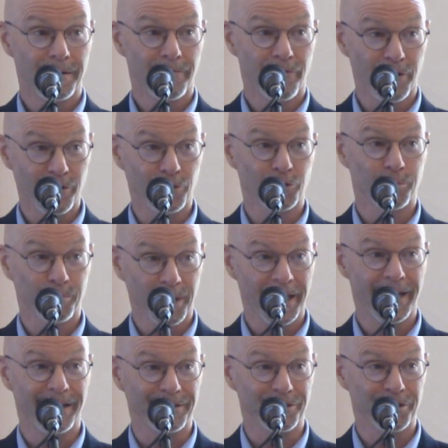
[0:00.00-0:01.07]
Pharaoh's
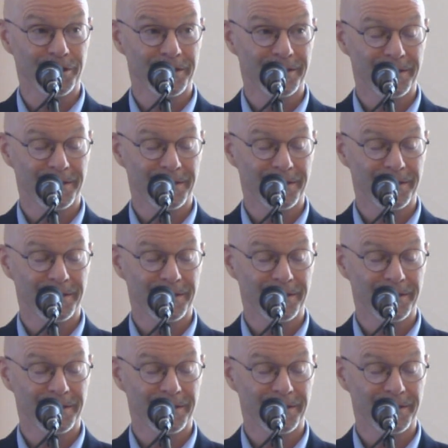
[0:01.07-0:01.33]
plans.